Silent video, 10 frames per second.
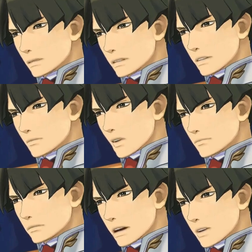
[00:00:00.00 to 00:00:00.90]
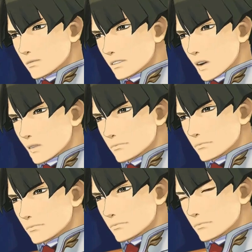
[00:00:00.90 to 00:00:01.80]
the reason you've been recalled to the sun has
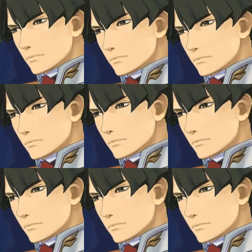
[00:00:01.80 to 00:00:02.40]
been explained to you?